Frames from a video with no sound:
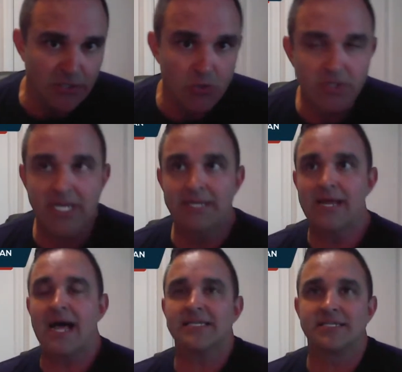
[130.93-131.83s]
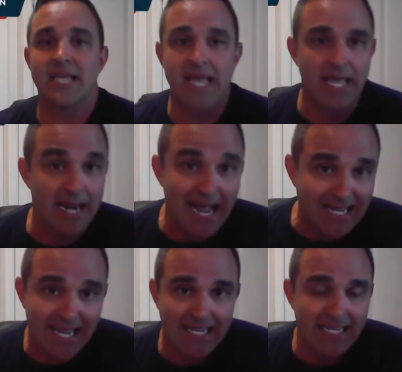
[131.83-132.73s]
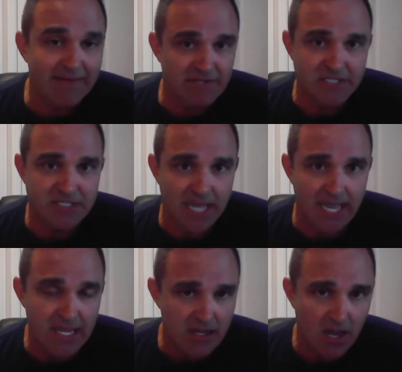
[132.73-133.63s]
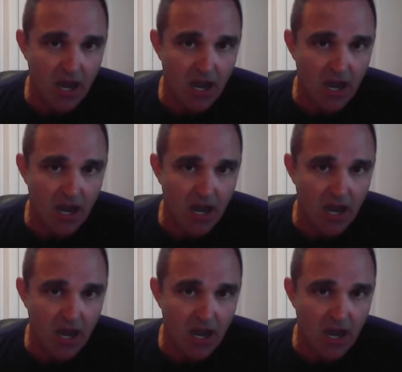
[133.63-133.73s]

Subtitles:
You cannot say, and I can't even say